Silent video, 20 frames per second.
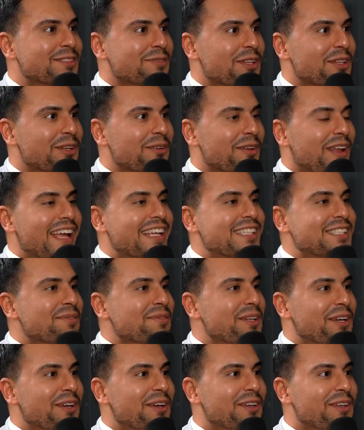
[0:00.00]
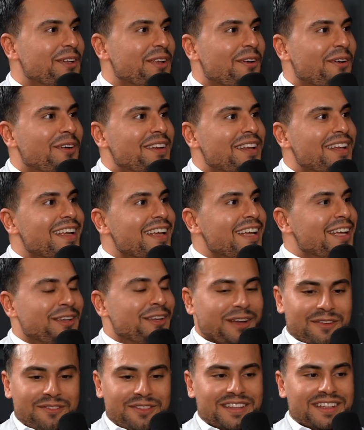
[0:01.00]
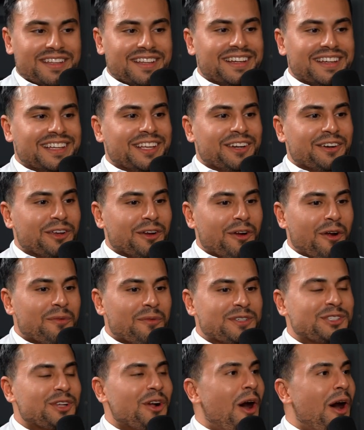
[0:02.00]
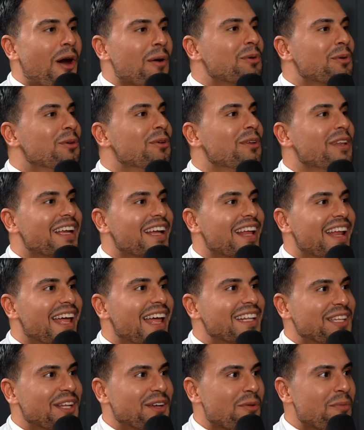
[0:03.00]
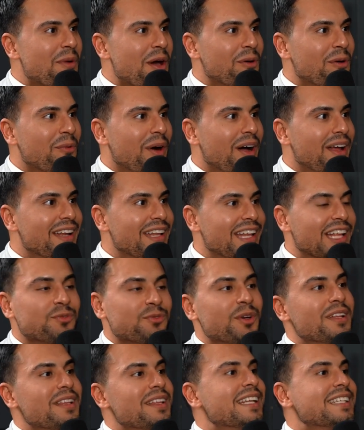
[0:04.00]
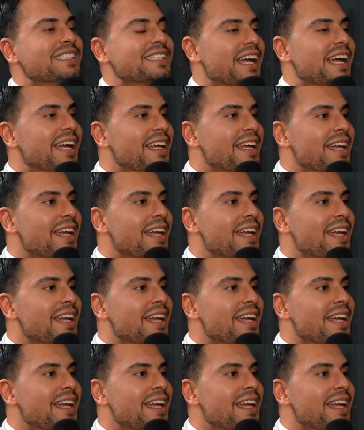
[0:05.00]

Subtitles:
whether you like something or you don't, you have you're always calm, cool, and collected no matter what. And that's one of the things I